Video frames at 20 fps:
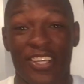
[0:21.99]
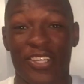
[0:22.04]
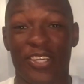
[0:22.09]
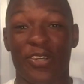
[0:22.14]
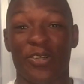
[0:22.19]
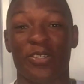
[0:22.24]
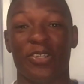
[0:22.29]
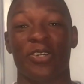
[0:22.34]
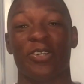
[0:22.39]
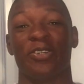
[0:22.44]
Yo,
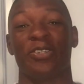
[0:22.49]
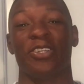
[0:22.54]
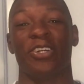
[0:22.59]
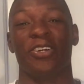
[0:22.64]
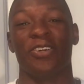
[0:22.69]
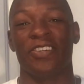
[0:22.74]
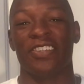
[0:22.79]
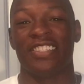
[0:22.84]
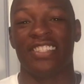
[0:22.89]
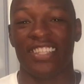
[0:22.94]

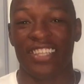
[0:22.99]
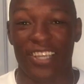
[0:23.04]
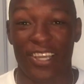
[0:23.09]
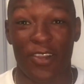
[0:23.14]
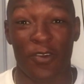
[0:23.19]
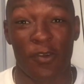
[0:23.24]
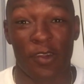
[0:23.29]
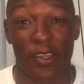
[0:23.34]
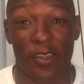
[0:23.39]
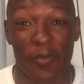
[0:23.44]
it's
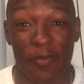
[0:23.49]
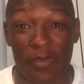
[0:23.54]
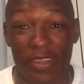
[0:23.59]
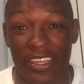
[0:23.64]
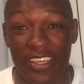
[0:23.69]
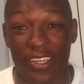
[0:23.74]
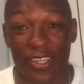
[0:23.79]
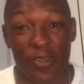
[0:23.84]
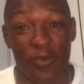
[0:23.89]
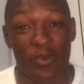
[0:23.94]
Leo,
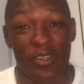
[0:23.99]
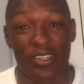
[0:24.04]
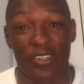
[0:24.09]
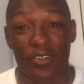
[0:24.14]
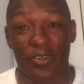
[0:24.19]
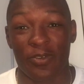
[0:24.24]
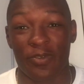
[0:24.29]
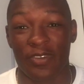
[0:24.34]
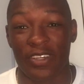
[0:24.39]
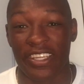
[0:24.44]
recommended with a new